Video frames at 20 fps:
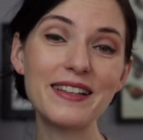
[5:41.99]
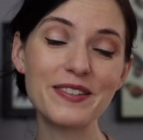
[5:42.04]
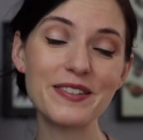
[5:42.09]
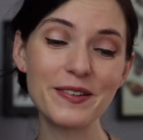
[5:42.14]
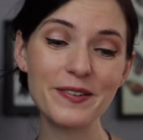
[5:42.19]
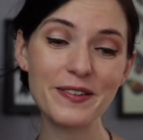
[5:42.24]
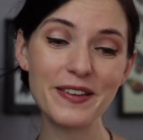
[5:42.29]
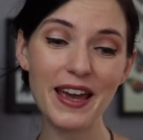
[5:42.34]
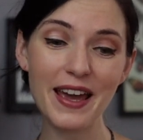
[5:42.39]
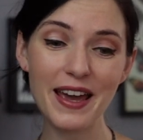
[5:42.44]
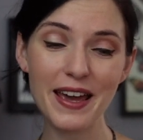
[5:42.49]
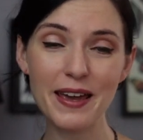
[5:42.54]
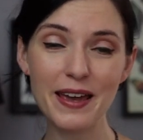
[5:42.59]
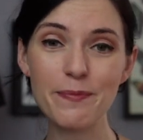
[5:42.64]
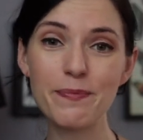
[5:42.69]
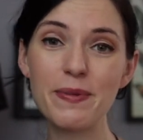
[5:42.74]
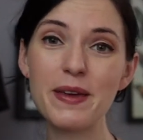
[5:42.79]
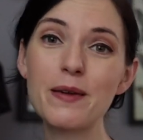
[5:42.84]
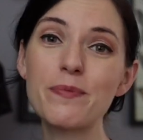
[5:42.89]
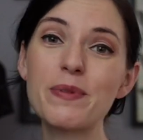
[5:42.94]
So yay,
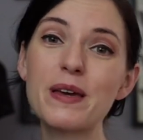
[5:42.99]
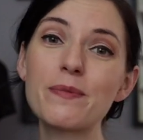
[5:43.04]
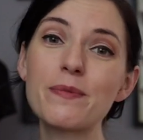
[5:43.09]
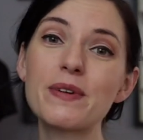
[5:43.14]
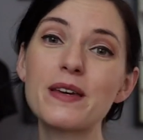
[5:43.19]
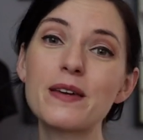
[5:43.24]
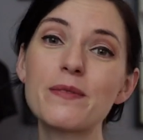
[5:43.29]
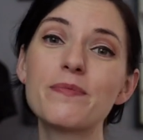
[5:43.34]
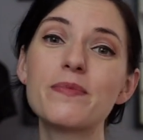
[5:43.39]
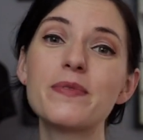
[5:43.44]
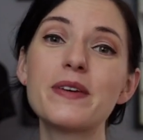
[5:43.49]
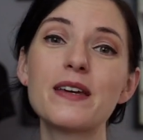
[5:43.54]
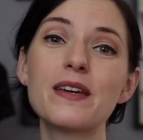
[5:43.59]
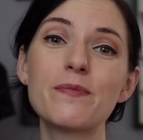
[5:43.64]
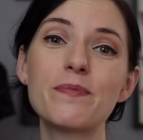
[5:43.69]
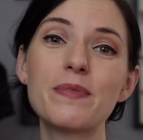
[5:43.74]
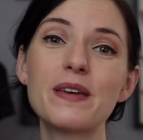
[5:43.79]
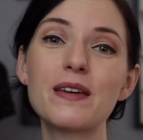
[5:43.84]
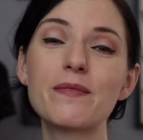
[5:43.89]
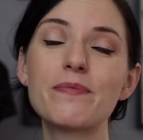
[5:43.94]
big, big, big,
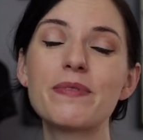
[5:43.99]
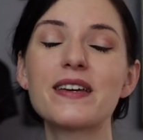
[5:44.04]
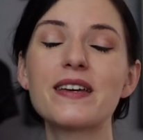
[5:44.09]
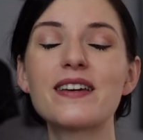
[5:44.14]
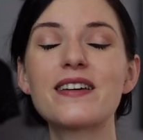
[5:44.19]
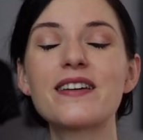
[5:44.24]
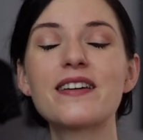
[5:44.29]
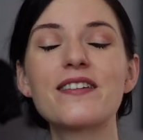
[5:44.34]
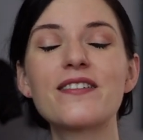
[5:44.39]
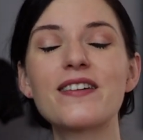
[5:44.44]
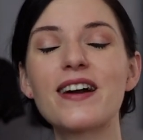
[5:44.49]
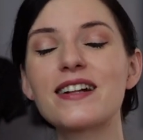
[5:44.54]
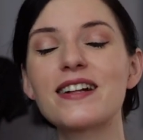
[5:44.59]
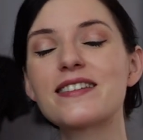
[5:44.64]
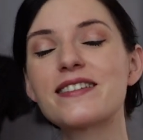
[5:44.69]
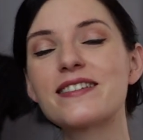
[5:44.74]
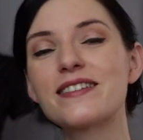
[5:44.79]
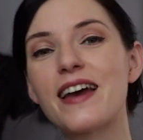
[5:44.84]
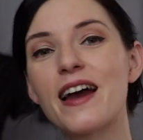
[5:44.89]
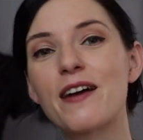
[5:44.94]
big, big, big
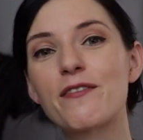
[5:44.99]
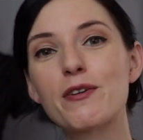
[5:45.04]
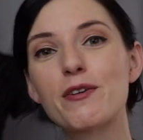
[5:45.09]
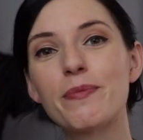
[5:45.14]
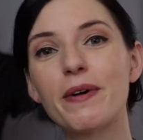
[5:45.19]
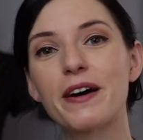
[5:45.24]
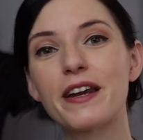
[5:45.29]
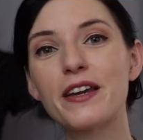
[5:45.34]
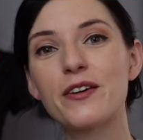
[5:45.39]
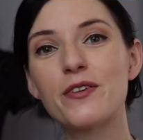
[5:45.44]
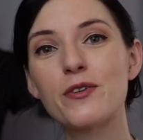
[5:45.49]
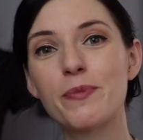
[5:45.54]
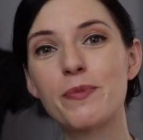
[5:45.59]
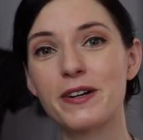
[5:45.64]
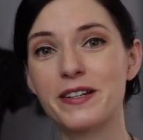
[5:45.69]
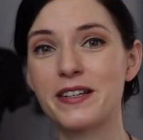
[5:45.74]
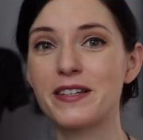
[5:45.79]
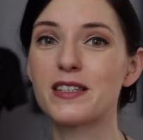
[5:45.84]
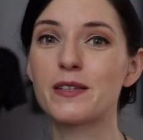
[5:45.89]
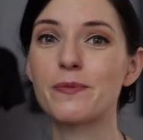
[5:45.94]
congrats to everybody who
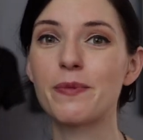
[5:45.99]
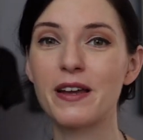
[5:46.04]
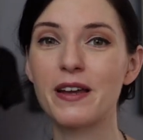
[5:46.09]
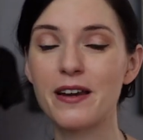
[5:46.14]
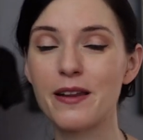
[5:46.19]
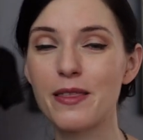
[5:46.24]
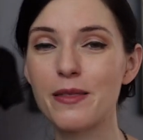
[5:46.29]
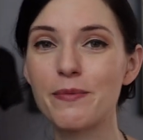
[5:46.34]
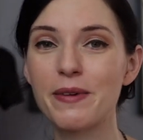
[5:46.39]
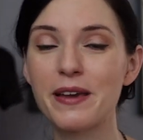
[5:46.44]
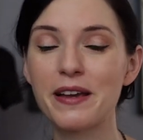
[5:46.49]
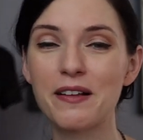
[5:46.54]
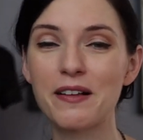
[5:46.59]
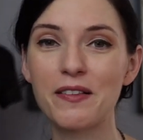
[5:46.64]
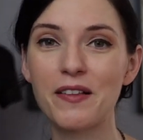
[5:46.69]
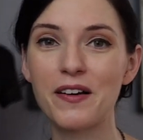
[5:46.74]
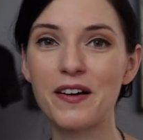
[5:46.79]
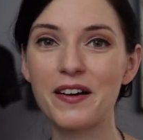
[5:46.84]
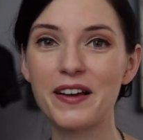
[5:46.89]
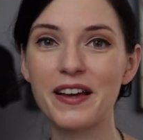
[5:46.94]
participated in the
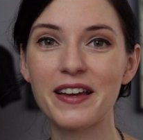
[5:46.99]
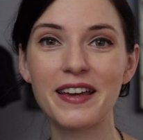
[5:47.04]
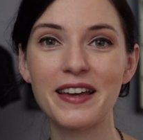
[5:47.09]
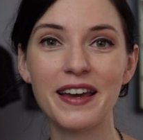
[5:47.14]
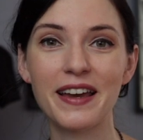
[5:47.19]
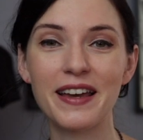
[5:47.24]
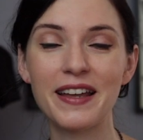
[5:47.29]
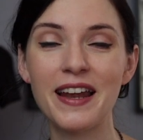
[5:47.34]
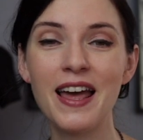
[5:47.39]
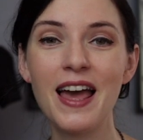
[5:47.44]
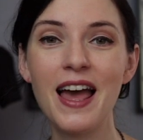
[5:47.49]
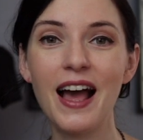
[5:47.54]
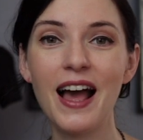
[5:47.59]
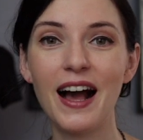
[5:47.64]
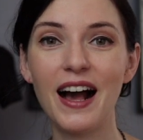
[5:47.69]
make-along again,